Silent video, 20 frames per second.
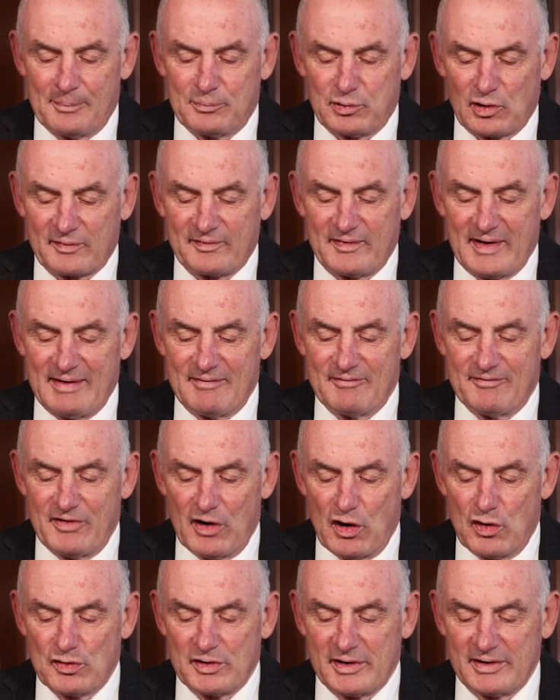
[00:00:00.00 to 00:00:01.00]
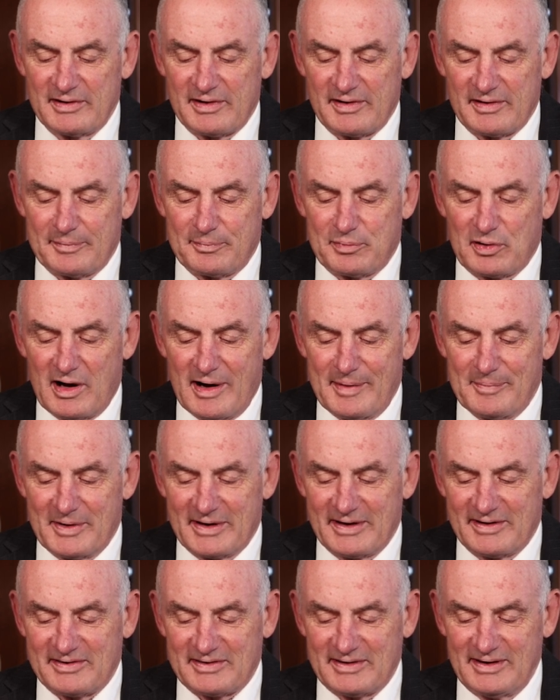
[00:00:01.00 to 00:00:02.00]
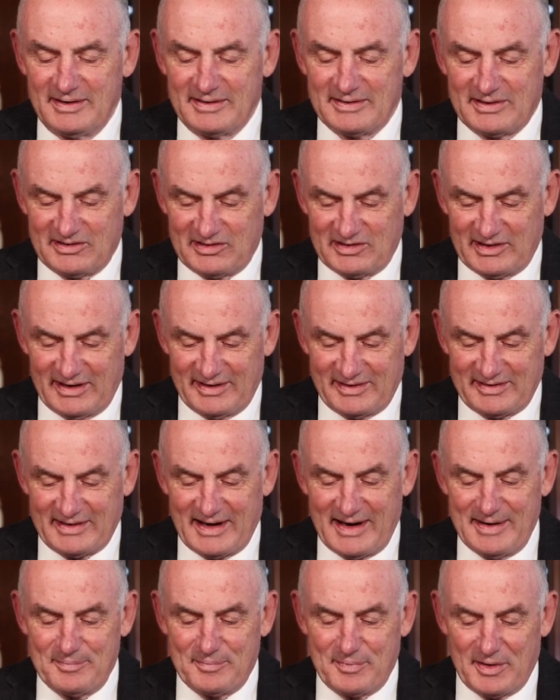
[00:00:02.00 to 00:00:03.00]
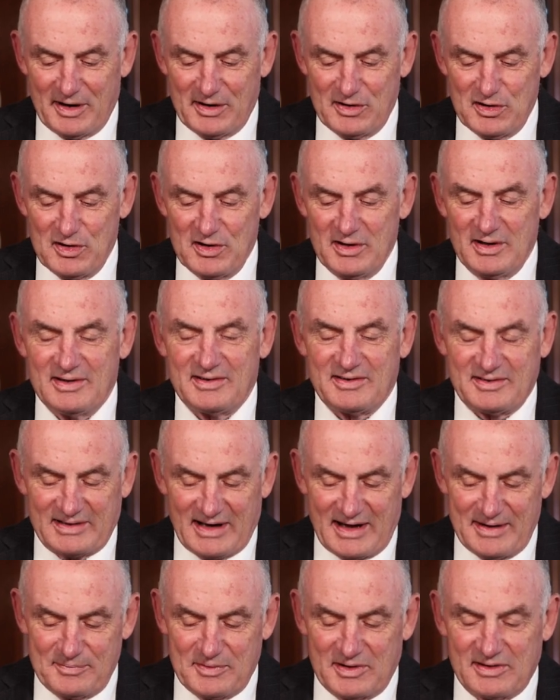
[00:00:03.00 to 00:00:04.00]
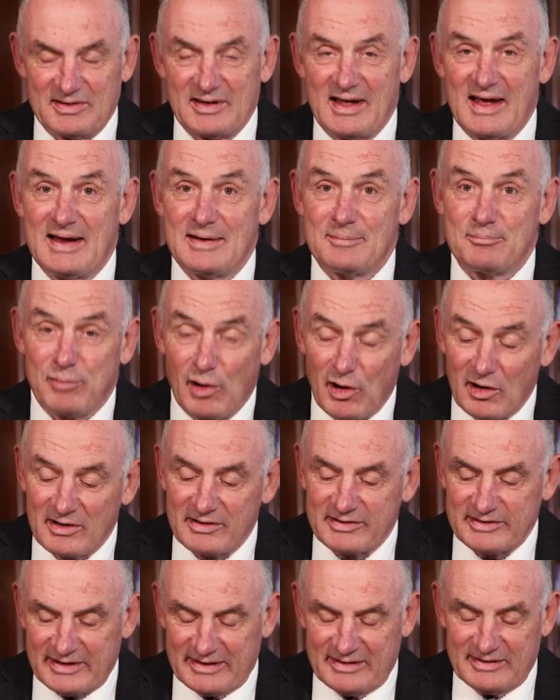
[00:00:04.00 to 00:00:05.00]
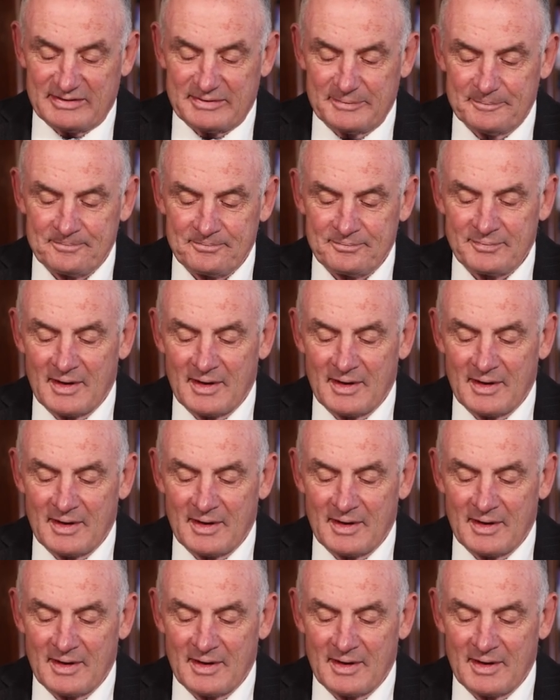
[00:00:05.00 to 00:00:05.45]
Brooke Van Velden to the Prime Minister, does she stand by her statements and policies?